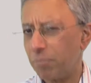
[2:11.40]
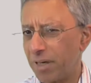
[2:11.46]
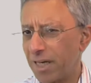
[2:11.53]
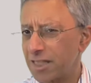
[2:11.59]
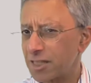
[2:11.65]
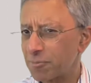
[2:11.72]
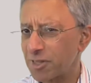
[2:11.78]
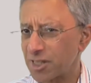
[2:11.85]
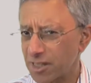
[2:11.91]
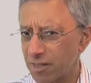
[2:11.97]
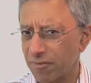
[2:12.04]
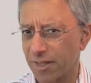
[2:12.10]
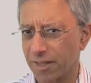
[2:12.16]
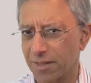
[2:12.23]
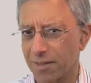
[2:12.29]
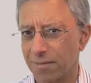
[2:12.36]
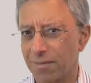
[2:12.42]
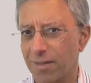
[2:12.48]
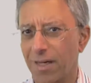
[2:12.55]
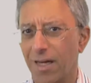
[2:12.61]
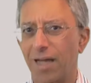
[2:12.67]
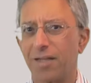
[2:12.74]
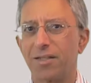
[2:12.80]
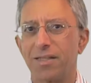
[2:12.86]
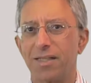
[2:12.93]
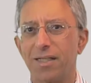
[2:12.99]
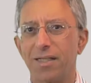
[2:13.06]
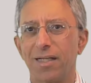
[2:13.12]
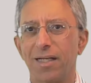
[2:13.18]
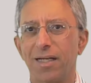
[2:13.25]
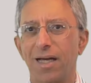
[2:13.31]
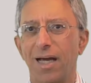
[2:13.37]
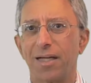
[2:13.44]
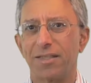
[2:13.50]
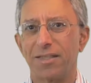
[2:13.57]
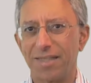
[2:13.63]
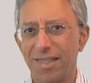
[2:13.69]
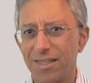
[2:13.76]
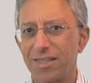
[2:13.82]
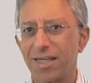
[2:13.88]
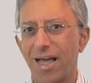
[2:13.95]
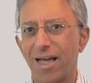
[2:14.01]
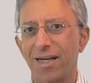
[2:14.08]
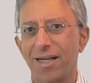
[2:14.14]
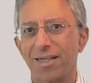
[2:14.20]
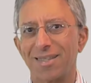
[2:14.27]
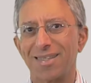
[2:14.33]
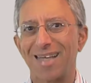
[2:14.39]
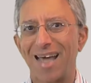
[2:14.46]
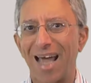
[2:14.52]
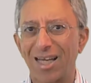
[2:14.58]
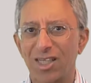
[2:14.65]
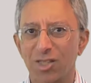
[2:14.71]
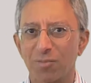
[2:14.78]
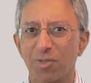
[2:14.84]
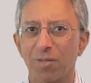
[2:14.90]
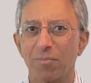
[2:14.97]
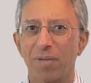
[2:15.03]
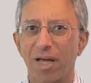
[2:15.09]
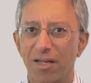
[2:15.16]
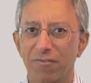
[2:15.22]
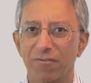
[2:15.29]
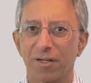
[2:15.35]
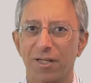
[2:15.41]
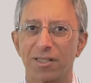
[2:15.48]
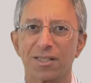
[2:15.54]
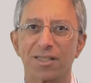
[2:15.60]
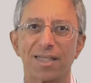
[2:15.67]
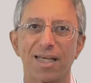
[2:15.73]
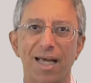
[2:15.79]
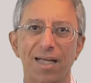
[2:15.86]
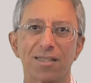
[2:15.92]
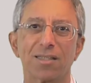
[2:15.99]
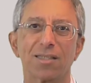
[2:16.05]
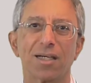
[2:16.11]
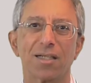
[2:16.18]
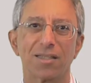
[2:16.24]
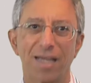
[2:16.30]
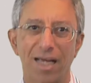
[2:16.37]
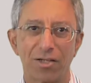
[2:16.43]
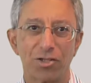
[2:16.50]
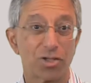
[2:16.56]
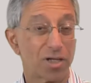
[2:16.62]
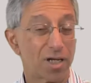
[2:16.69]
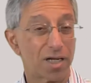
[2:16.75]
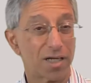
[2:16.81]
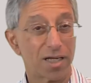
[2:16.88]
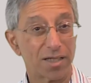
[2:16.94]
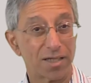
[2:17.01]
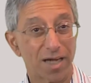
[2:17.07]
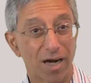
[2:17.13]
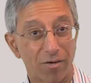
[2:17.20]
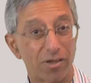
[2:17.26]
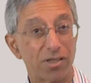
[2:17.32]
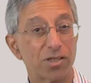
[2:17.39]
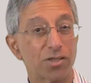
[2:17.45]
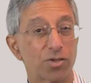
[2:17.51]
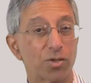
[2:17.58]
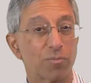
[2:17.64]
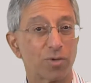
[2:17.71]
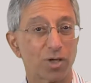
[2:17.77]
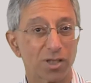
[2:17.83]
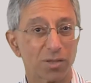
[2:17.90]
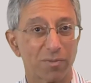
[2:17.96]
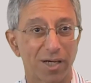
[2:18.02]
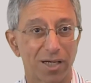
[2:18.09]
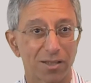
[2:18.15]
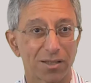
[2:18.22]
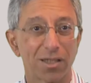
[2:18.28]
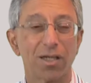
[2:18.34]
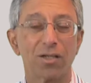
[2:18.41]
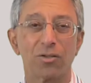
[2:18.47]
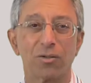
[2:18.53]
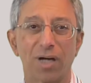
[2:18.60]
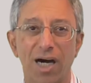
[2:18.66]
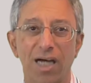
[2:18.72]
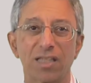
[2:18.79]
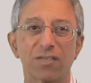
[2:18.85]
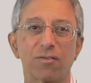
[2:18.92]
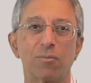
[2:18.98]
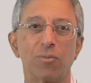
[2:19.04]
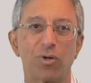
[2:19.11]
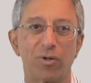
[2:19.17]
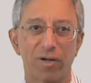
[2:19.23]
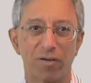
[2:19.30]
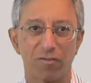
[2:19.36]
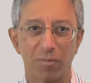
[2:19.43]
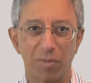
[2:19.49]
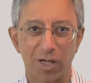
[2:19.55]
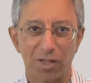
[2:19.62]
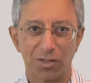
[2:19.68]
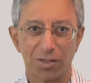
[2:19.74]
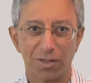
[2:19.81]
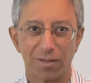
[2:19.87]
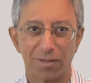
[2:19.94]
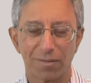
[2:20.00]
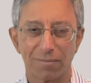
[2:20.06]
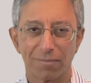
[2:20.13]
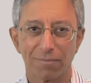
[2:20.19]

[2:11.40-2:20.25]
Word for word: Being specific and dealing and detailing tangible benefits gets attention and encourages your prospects to ask for more information.